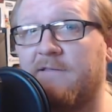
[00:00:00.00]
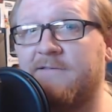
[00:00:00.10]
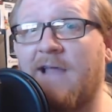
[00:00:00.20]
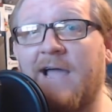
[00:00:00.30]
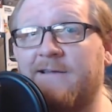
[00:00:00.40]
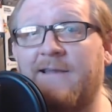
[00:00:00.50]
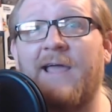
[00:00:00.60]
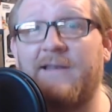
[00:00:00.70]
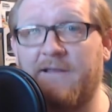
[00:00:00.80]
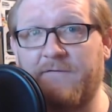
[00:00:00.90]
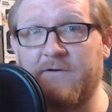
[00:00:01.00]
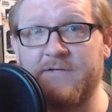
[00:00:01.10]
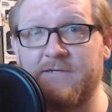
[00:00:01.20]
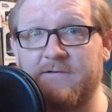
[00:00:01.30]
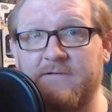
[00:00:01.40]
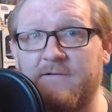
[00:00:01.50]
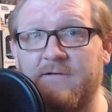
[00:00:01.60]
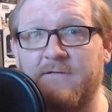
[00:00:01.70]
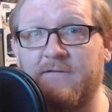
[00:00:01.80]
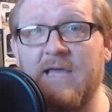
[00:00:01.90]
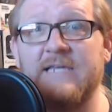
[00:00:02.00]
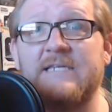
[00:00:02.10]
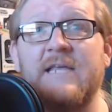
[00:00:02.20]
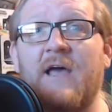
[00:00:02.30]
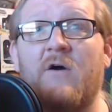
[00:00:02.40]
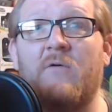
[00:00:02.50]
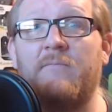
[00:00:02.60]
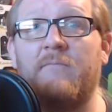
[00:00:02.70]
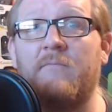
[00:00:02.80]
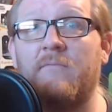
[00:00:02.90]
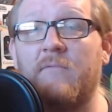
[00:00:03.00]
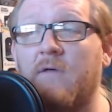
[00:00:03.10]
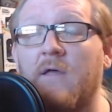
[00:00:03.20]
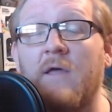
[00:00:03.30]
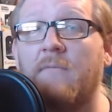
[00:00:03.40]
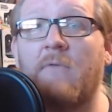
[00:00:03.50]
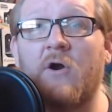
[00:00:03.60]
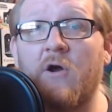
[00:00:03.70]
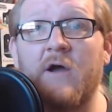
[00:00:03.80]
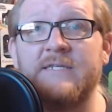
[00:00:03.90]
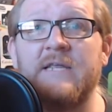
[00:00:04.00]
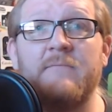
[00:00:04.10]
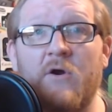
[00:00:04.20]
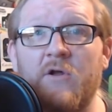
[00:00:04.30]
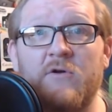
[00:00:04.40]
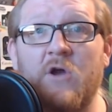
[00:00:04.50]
night and day difference. They sell Mario Odyssey, Mario